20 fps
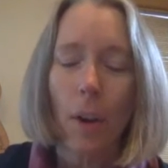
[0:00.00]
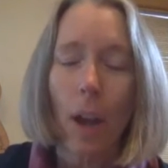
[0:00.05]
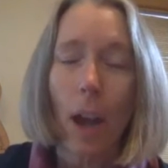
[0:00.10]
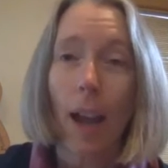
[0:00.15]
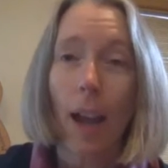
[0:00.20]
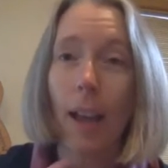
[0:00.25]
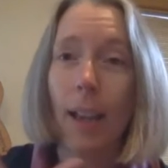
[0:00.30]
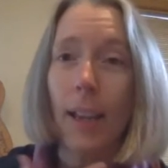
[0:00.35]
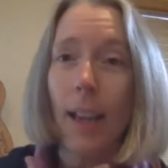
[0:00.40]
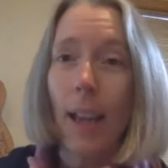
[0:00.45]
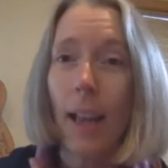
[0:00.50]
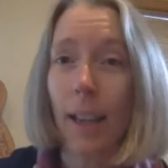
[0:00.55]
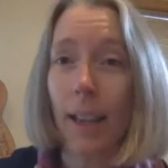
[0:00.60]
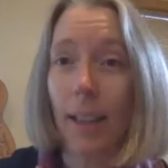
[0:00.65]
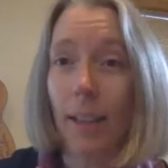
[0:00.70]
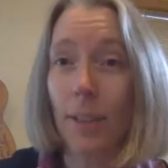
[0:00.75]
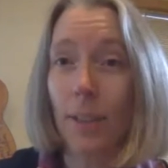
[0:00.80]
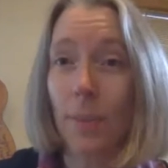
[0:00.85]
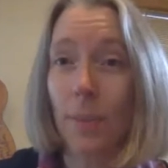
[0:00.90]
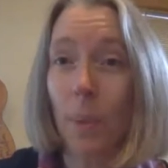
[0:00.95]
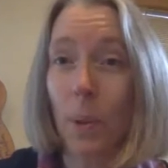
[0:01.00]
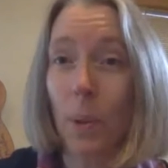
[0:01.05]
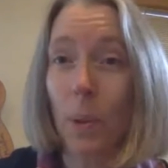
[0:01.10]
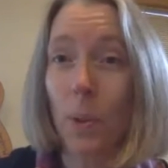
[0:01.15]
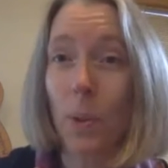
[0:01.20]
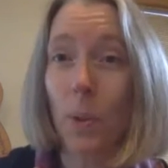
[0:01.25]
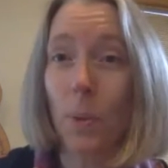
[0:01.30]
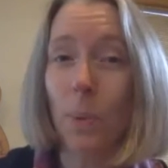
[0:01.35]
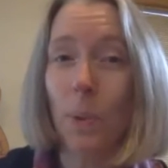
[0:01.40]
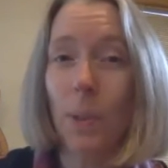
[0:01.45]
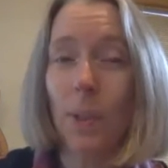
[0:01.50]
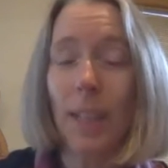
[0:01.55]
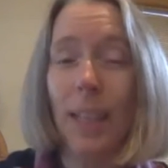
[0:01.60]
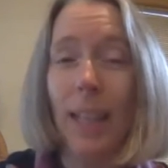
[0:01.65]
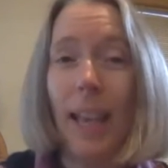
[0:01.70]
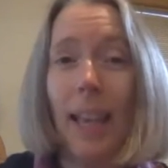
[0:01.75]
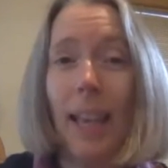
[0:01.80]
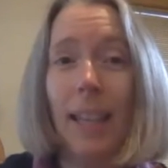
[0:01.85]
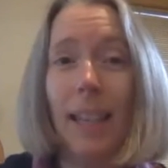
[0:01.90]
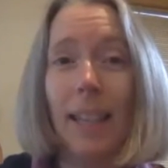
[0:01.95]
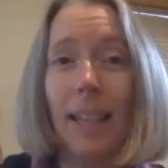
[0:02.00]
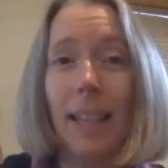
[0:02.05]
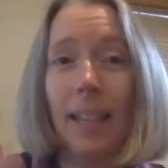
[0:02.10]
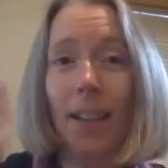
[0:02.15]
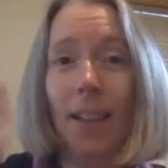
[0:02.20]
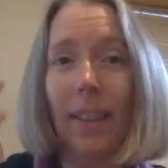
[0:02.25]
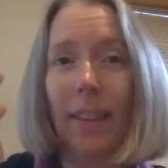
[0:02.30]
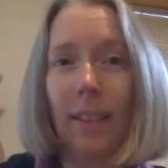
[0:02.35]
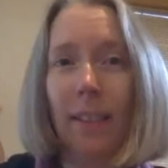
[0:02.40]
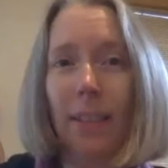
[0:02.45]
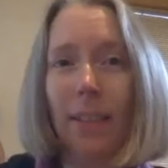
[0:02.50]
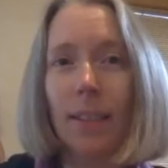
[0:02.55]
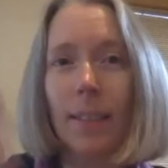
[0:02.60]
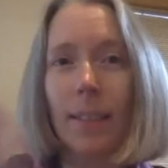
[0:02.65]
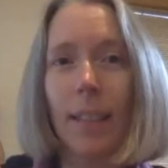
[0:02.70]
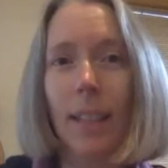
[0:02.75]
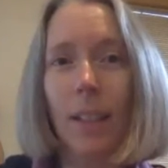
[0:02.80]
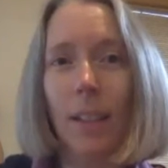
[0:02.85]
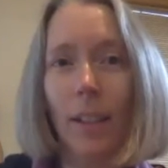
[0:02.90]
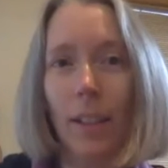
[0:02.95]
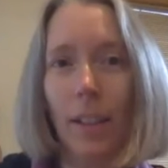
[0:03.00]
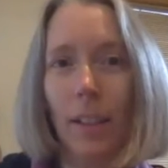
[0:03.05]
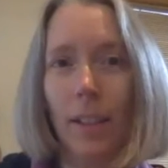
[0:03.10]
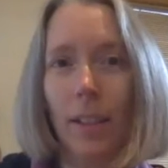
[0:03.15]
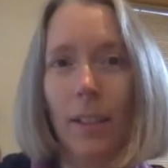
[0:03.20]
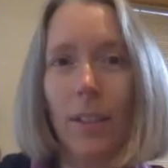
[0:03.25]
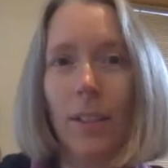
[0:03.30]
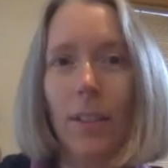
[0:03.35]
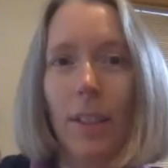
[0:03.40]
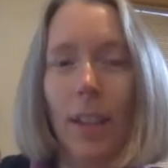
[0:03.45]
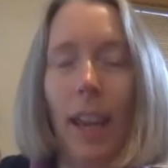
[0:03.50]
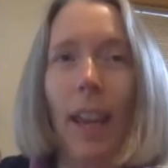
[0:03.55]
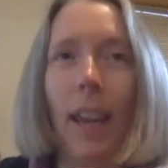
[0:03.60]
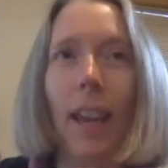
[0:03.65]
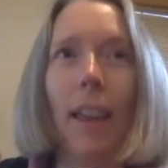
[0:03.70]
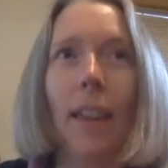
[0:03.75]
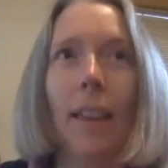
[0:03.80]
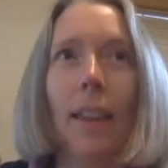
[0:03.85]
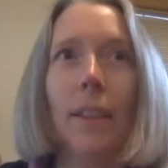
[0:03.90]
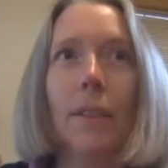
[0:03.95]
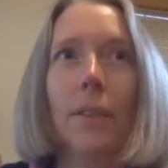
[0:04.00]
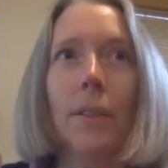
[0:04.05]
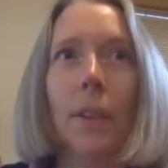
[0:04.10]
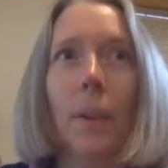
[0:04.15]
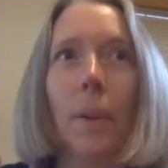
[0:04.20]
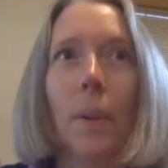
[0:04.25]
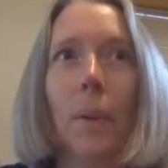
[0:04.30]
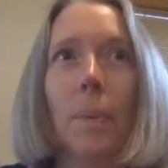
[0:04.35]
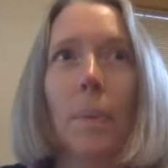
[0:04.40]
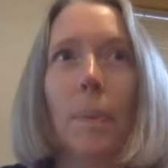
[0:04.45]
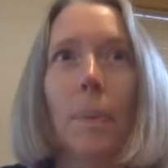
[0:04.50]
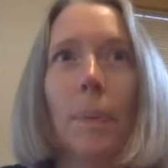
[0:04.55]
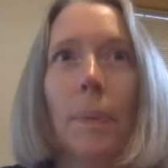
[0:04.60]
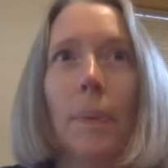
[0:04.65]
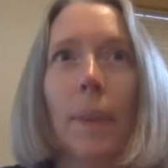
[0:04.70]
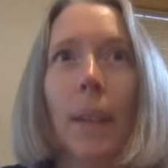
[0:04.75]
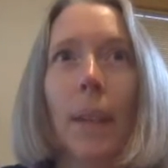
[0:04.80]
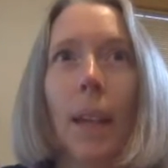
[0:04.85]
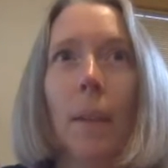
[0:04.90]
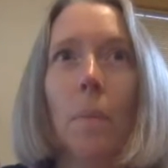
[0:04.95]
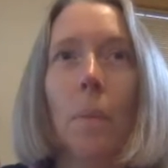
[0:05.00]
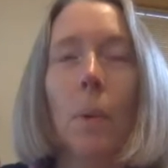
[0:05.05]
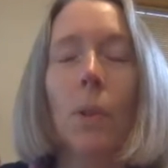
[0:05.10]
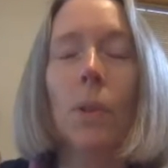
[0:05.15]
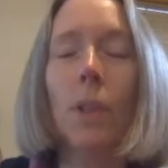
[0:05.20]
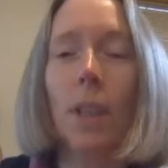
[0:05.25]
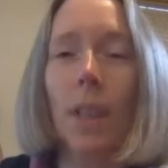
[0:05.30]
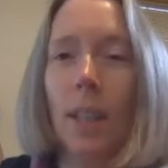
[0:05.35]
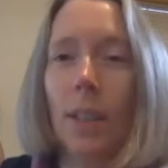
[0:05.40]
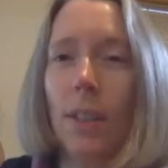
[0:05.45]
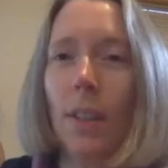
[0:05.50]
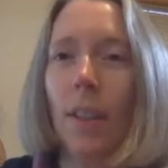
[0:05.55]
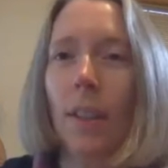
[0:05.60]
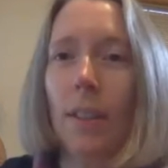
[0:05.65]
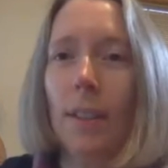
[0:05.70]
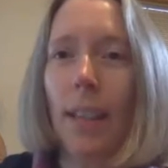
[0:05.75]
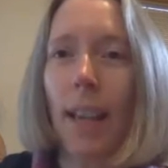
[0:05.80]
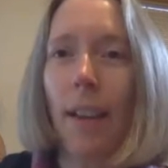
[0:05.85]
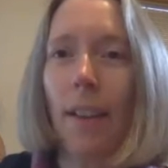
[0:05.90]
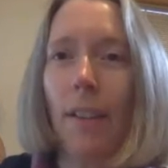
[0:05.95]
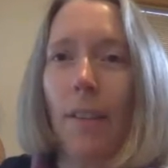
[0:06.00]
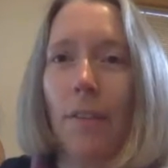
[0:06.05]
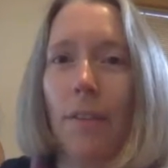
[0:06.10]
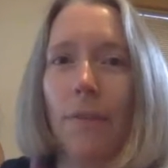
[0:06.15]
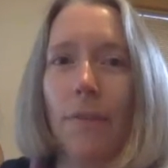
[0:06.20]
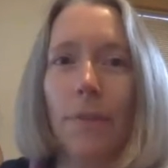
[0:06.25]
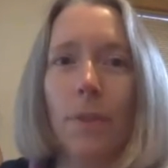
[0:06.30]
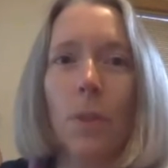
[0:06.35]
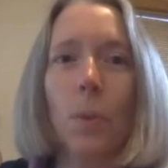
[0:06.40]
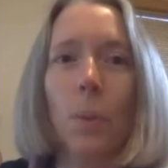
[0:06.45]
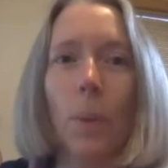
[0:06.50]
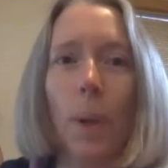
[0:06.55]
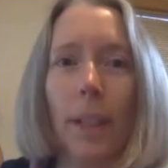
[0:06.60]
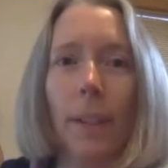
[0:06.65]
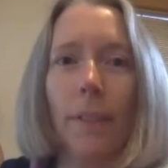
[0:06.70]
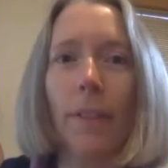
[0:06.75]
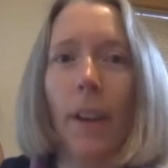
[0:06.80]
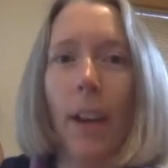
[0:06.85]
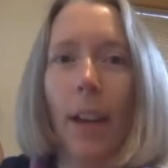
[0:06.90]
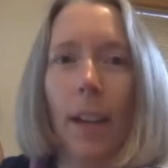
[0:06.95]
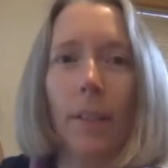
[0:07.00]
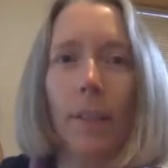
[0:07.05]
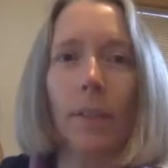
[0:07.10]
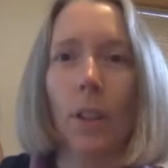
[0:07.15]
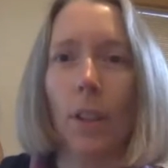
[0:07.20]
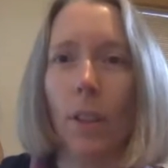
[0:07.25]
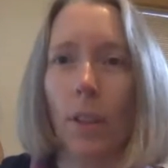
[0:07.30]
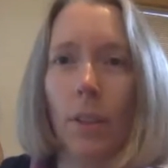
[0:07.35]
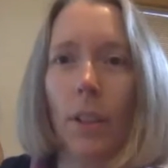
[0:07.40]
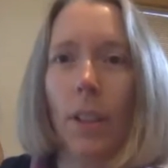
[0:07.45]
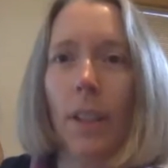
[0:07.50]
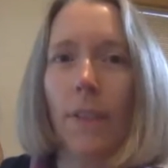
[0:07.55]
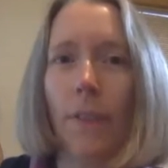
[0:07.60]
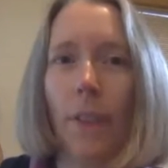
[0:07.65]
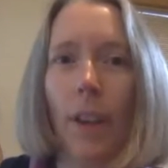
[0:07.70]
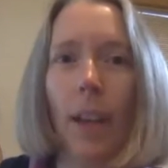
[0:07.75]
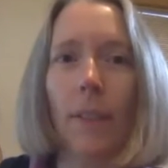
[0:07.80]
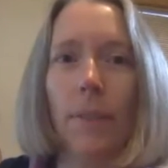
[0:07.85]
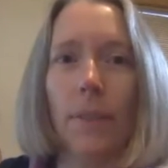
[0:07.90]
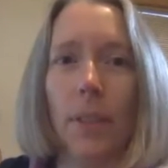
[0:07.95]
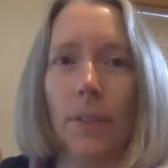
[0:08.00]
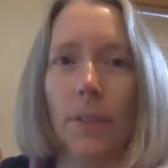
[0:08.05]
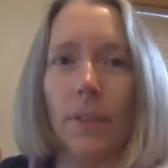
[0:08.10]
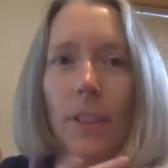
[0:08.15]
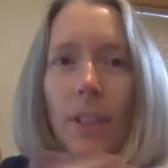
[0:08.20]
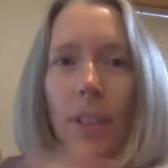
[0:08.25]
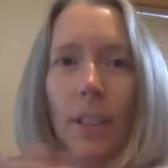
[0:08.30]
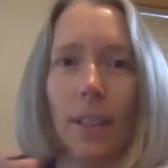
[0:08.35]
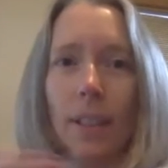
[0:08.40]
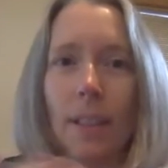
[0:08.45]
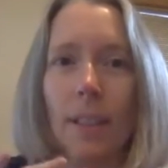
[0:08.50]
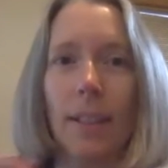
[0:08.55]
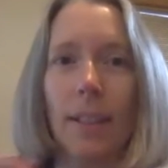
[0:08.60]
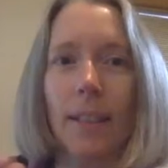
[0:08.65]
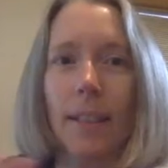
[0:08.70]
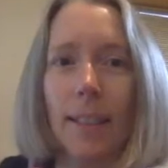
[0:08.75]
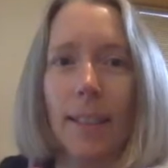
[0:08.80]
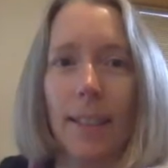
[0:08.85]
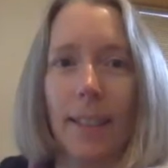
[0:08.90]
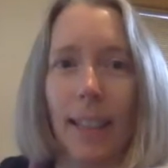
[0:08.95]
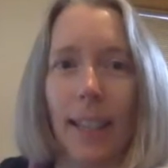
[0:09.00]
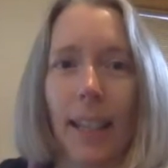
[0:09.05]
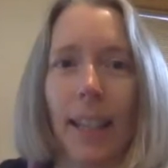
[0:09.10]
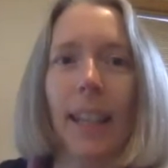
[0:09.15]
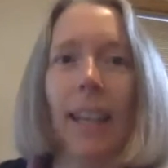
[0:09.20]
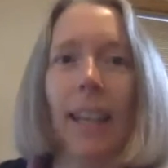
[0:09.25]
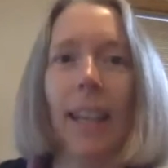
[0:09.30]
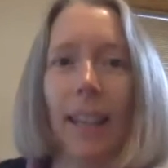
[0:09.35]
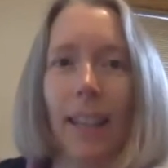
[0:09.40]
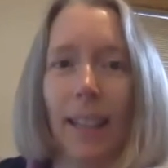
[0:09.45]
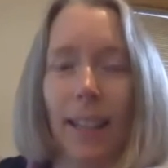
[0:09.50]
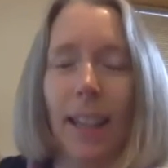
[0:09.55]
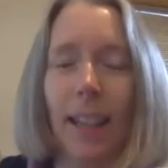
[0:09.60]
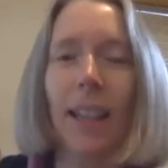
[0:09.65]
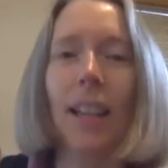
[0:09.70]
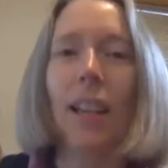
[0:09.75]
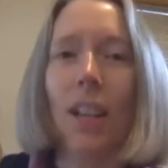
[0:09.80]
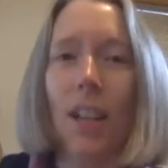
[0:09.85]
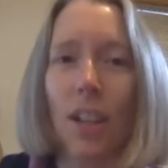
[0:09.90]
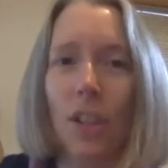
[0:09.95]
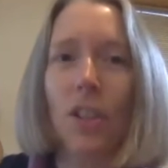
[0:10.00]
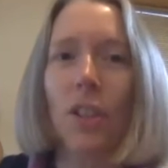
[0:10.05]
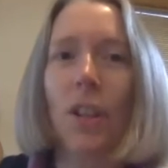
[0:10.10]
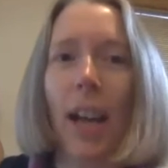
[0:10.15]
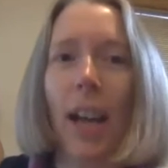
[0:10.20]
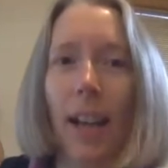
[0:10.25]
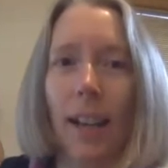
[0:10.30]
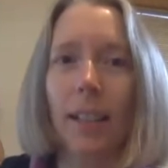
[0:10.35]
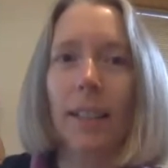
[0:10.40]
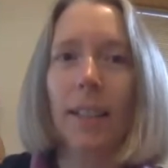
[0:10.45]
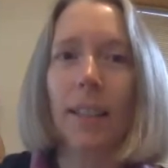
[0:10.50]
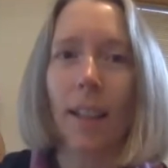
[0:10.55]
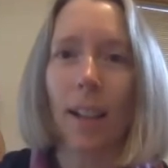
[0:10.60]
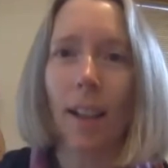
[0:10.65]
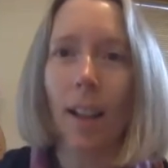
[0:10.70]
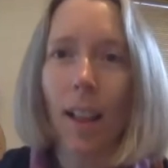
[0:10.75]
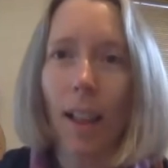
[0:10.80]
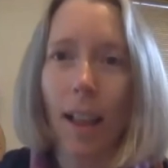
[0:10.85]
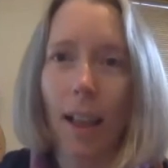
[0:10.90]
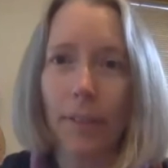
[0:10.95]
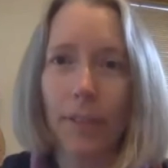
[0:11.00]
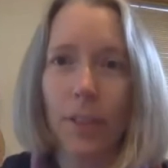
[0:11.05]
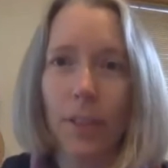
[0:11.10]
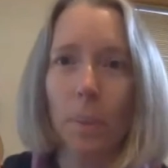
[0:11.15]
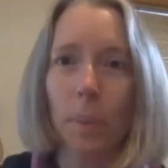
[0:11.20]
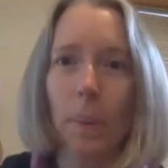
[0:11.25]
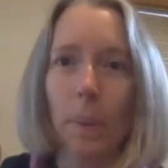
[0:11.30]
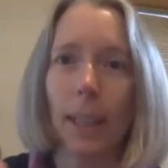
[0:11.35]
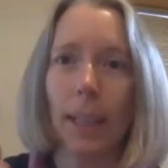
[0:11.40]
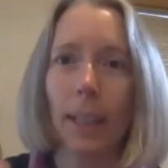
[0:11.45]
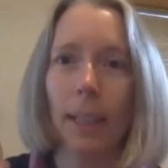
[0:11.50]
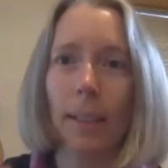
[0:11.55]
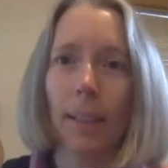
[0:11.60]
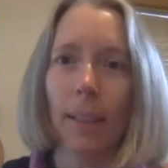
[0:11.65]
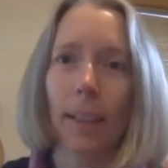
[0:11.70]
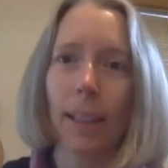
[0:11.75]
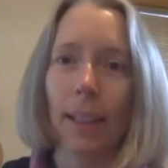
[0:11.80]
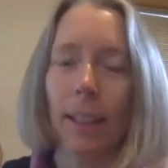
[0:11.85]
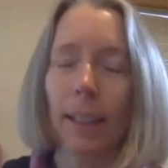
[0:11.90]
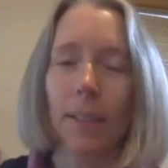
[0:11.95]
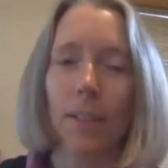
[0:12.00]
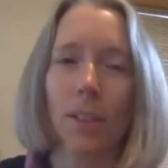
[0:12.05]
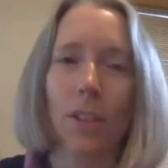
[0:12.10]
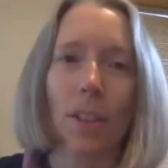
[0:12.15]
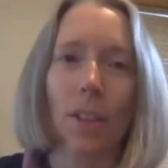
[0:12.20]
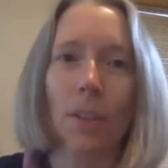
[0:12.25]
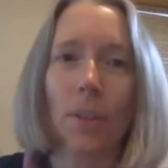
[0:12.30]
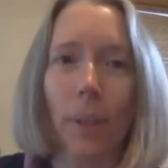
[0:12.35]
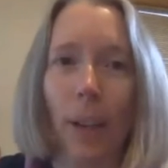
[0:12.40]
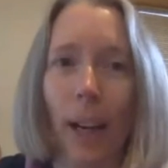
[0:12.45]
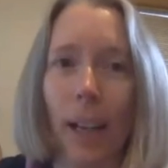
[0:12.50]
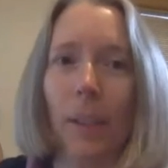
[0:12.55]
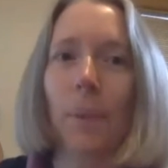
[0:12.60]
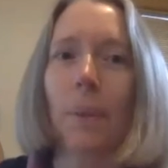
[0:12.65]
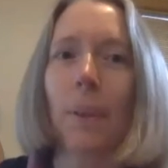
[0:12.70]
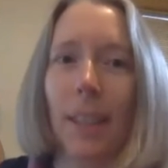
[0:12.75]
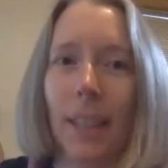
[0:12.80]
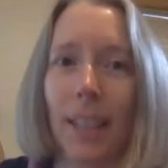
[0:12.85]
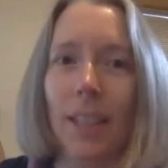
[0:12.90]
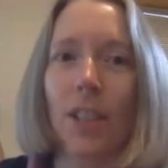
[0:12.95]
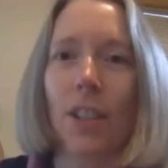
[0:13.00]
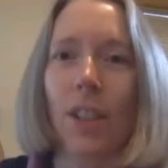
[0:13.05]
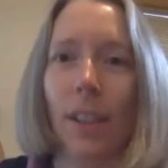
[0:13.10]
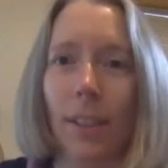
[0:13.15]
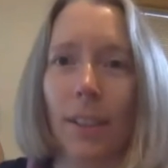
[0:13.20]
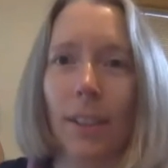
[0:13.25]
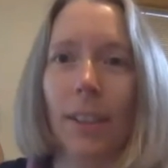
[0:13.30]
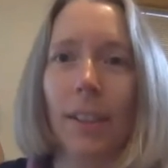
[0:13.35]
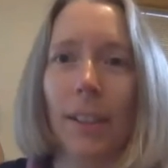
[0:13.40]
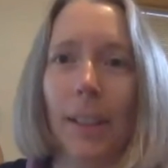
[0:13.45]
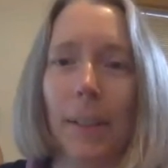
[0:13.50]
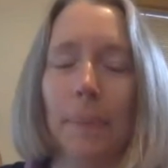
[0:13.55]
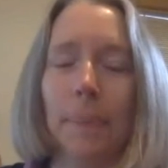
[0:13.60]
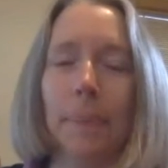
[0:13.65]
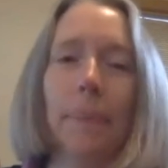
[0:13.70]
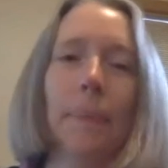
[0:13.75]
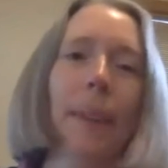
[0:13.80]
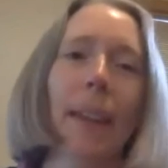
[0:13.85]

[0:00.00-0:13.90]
I, I do most of the editing on the singers, and um, and most of these songs have 25 or 35 different singing tracks that all have to be like just right with each other, and,